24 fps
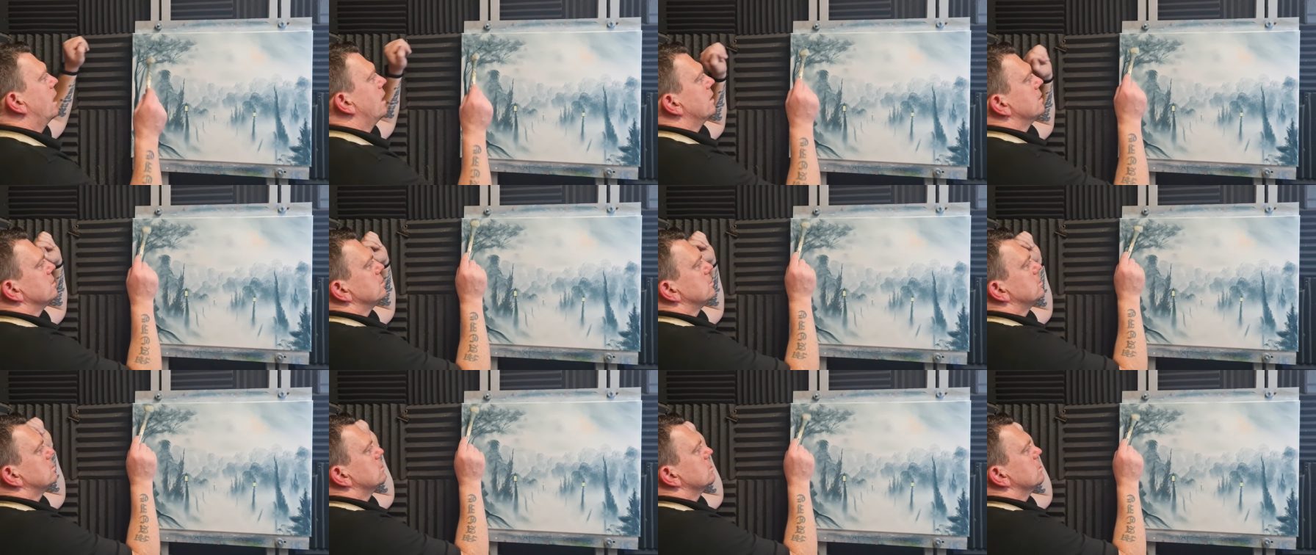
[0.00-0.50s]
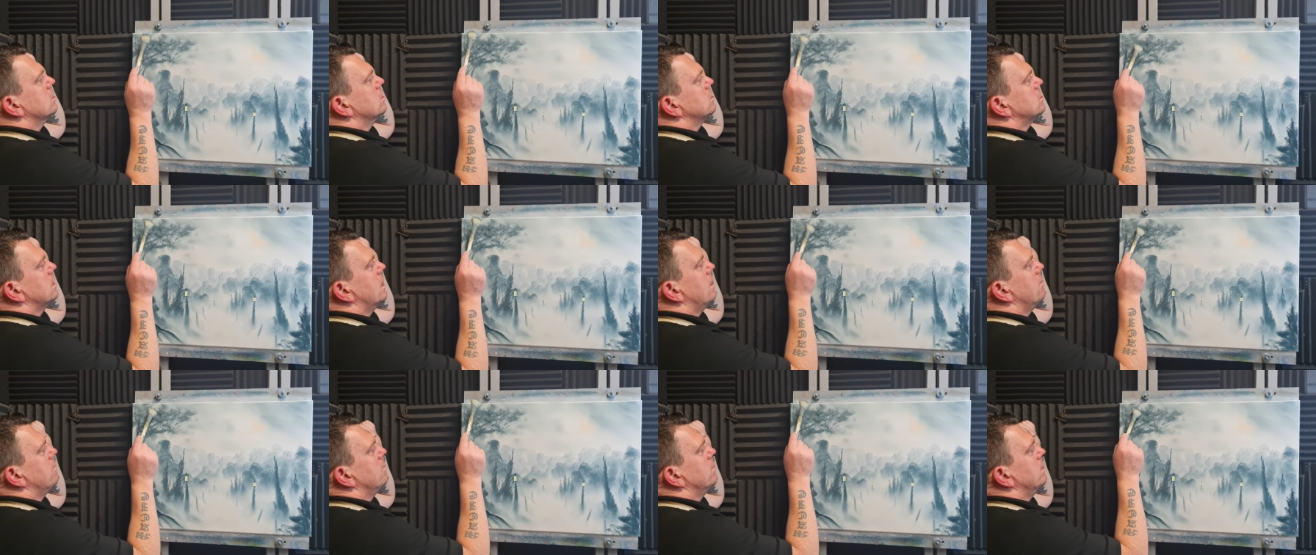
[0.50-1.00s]
and just
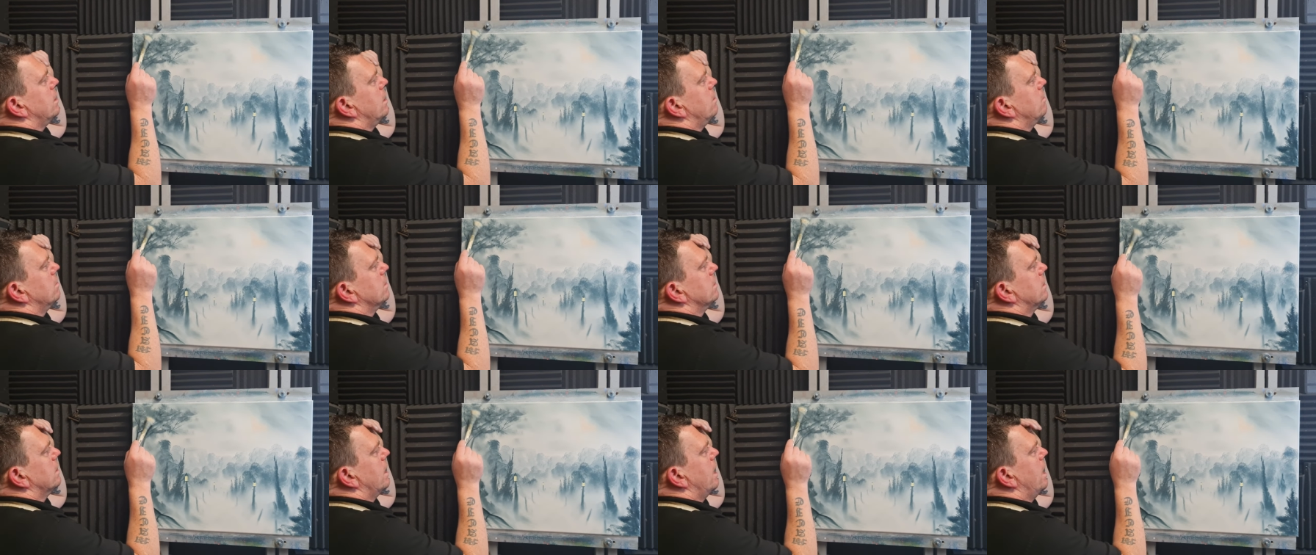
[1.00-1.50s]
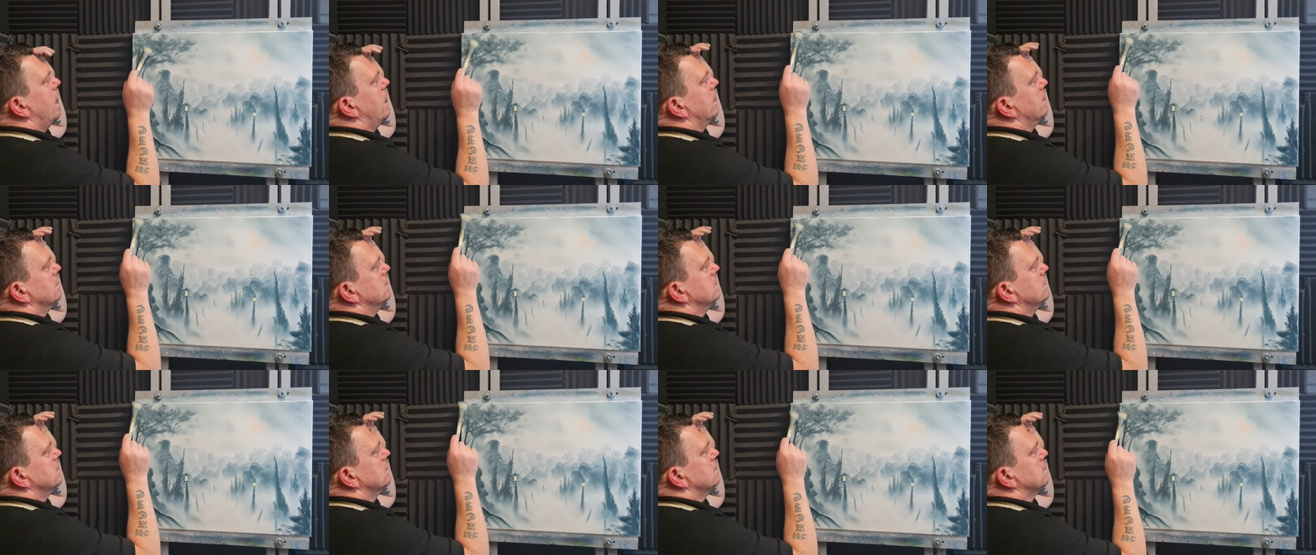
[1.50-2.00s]
every now and again
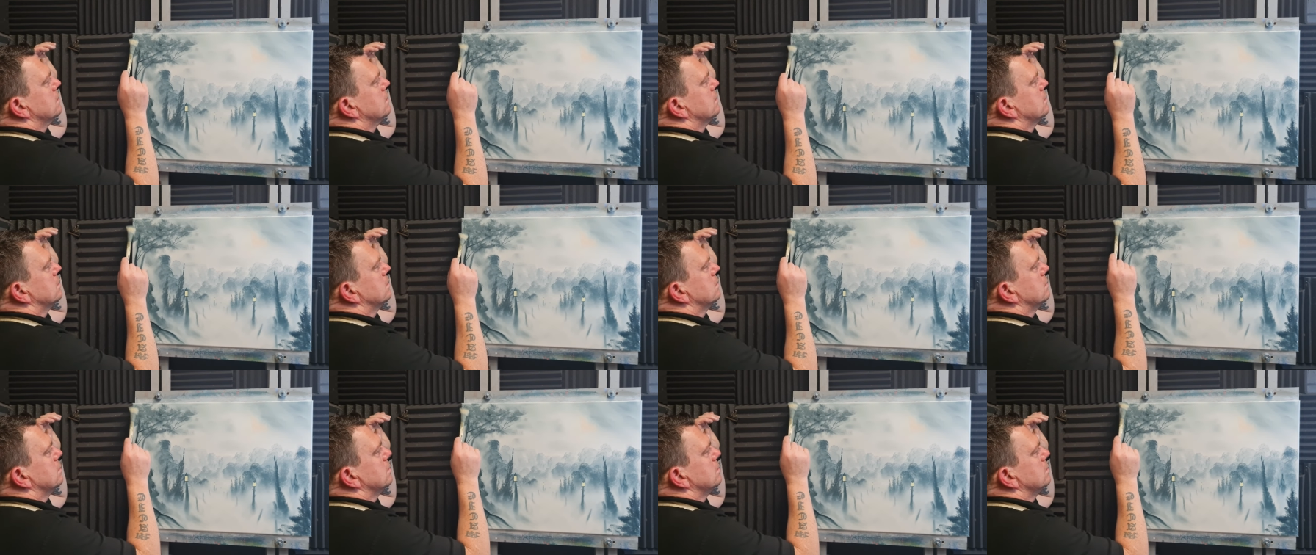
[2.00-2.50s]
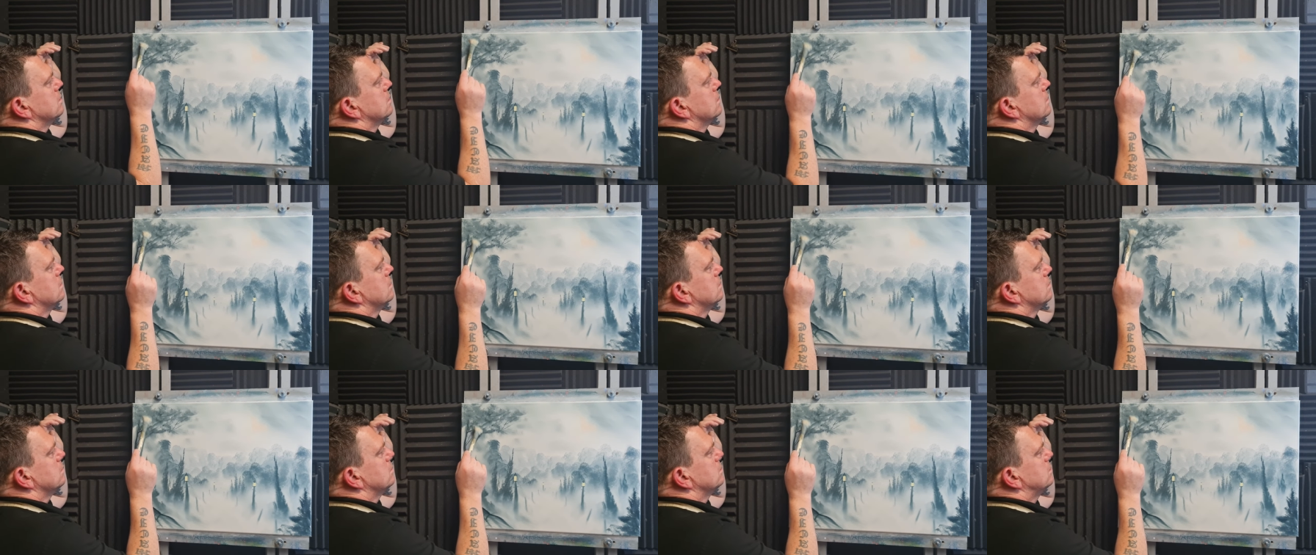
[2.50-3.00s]

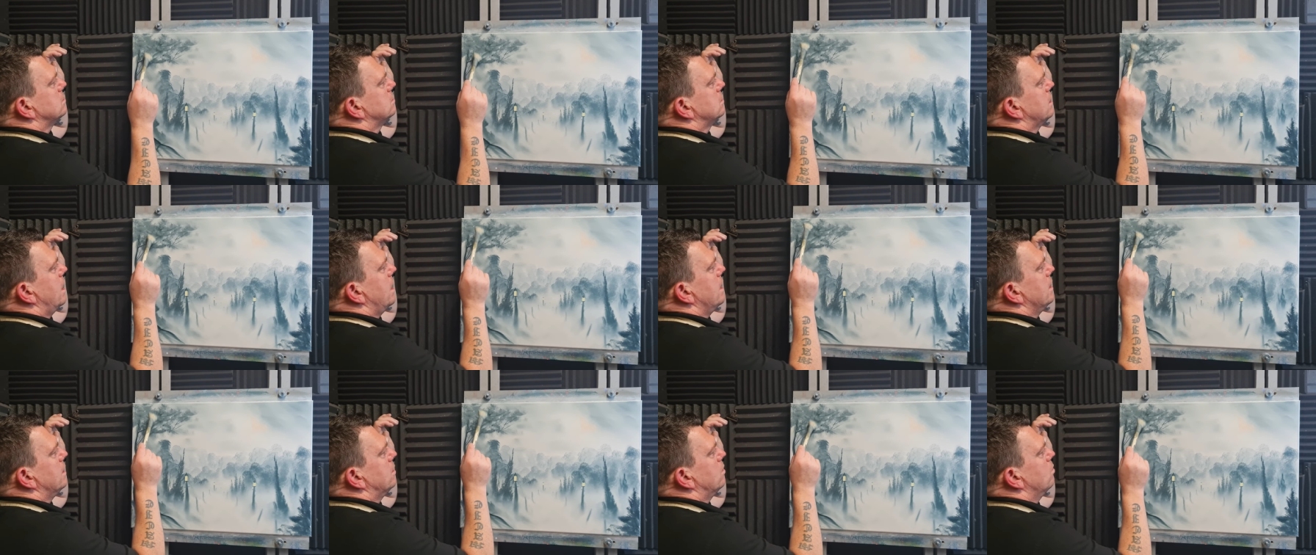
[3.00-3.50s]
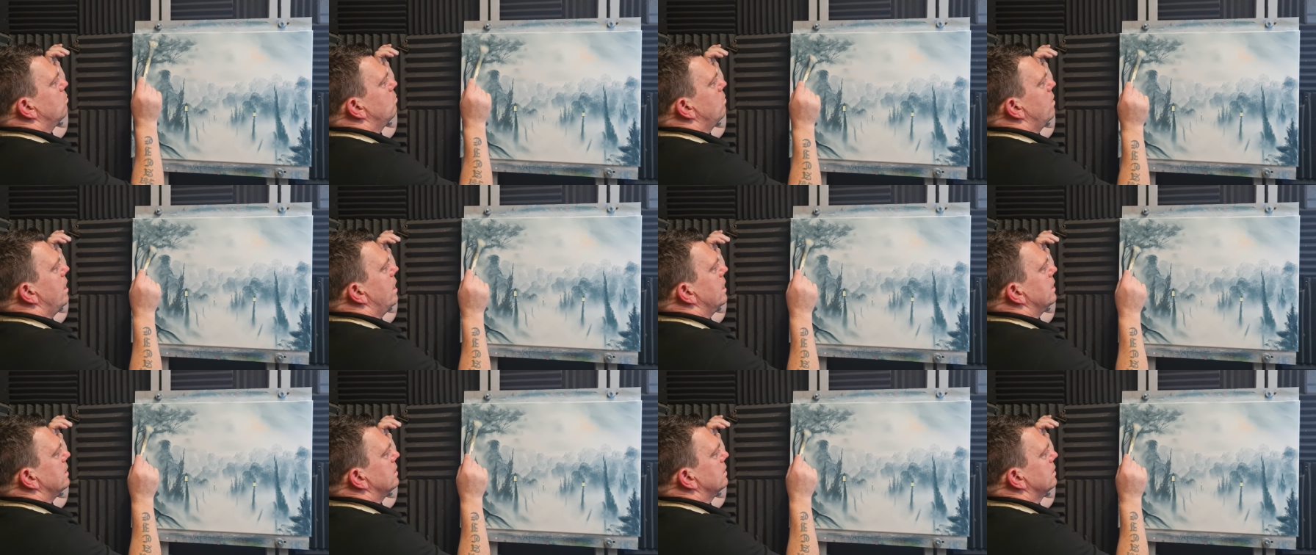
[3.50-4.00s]
just take
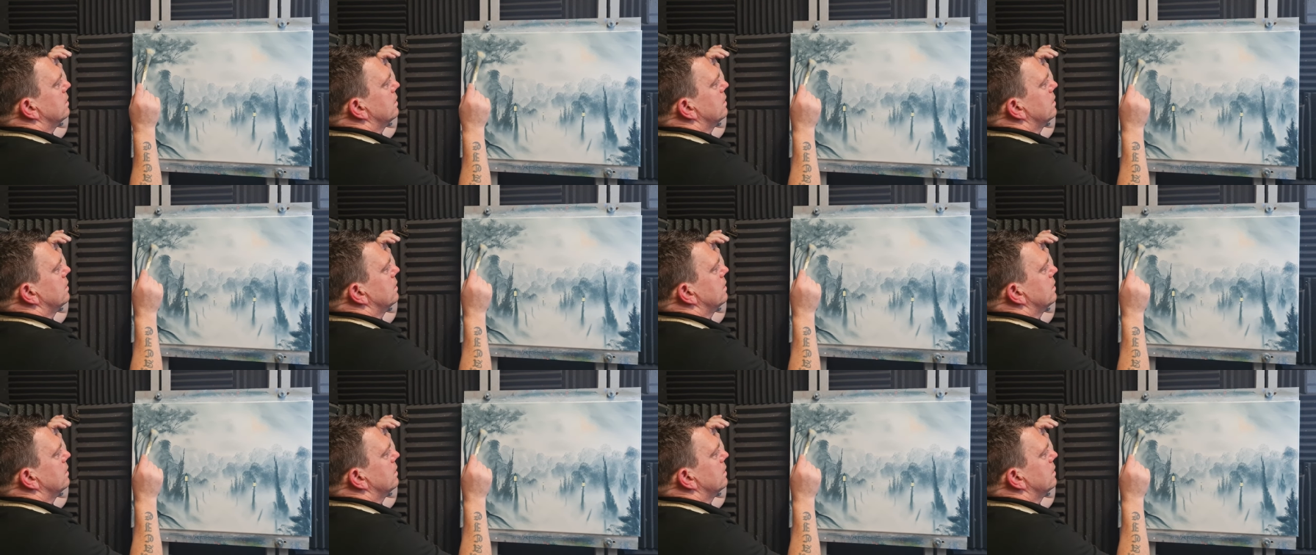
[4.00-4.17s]
away